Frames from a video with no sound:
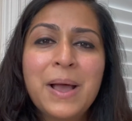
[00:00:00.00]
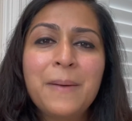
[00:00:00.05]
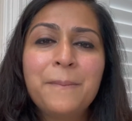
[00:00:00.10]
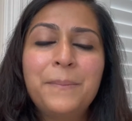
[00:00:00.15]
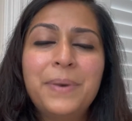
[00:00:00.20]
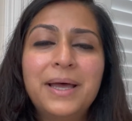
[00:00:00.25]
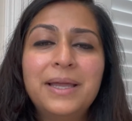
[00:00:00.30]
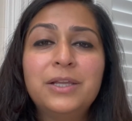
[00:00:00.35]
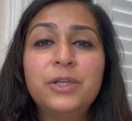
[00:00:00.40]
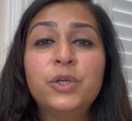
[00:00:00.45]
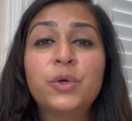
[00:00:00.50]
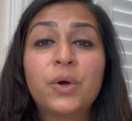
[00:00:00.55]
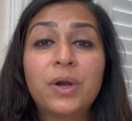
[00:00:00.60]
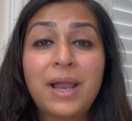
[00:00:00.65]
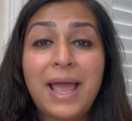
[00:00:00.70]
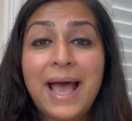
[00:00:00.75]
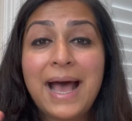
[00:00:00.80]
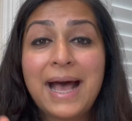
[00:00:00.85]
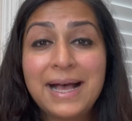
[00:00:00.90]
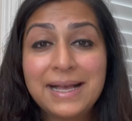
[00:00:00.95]
but your
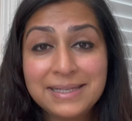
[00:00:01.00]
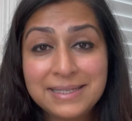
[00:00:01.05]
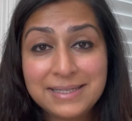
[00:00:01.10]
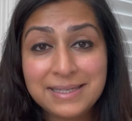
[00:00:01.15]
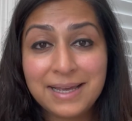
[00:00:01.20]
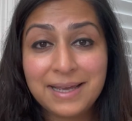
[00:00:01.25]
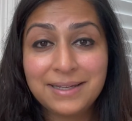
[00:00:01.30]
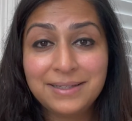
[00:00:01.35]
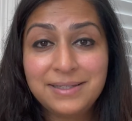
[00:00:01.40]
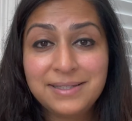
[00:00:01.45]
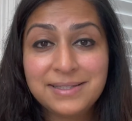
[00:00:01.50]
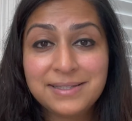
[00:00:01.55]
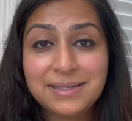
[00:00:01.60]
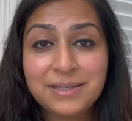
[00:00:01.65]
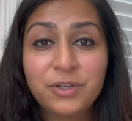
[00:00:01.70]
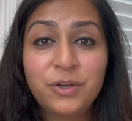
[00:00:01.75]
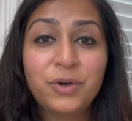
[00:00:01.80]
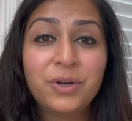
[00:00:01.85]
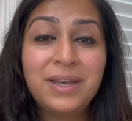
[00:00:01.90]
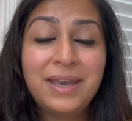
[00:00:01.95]
assets,
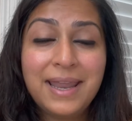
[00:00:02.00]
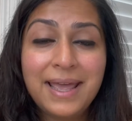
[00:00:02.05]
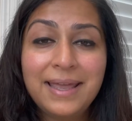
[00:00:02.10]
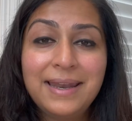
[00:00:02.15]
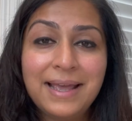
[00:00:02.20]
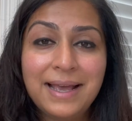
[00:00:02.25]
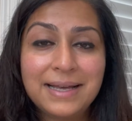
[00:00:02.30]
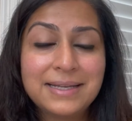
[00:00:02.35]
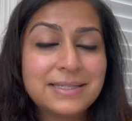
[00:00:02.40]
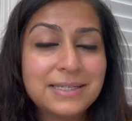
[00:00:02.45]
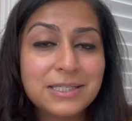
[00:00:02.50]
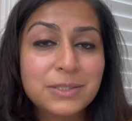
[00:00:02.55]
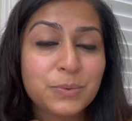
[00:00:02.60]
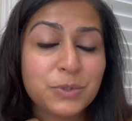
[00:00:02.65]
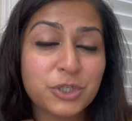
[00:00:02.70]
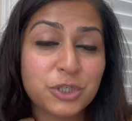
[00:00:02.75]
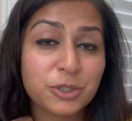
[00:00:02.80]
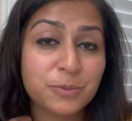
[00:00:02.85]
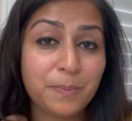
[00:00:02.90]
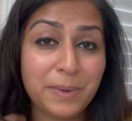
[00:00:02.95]
your net assets,
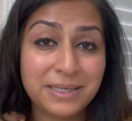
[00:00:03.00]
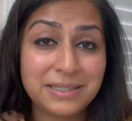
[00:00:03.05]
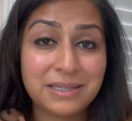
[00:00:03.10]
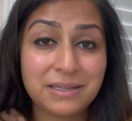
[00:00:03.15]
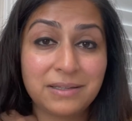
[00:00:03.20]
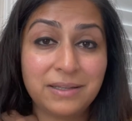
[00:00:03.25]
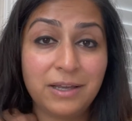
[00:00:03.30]
which is basically